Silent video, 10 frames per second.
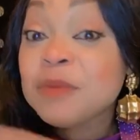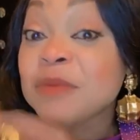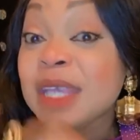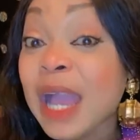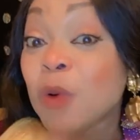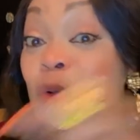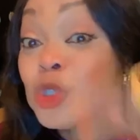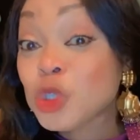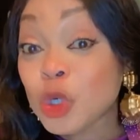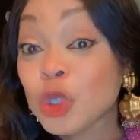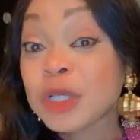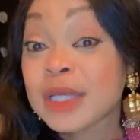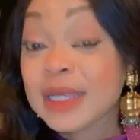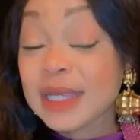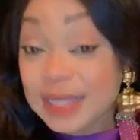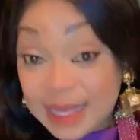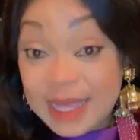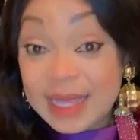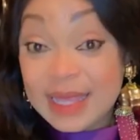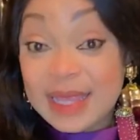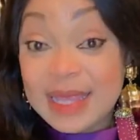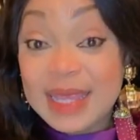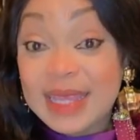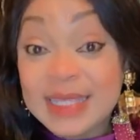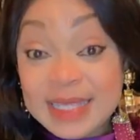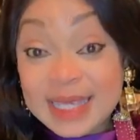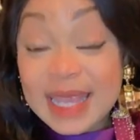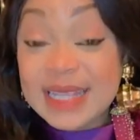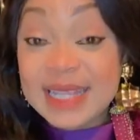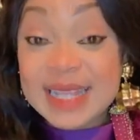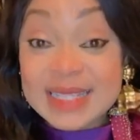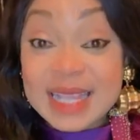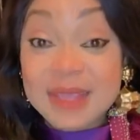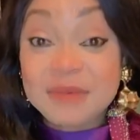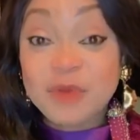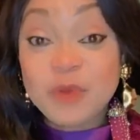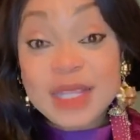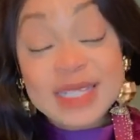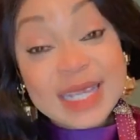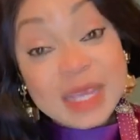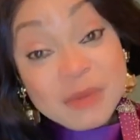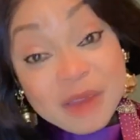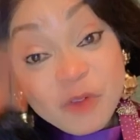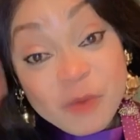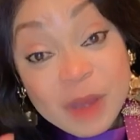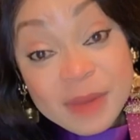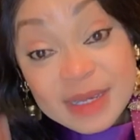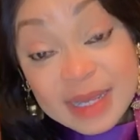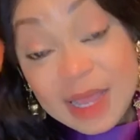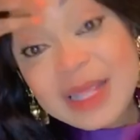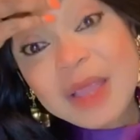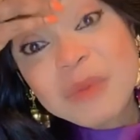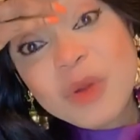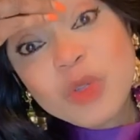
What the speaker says: when me I was young, in the cage at that time, when he came back from America,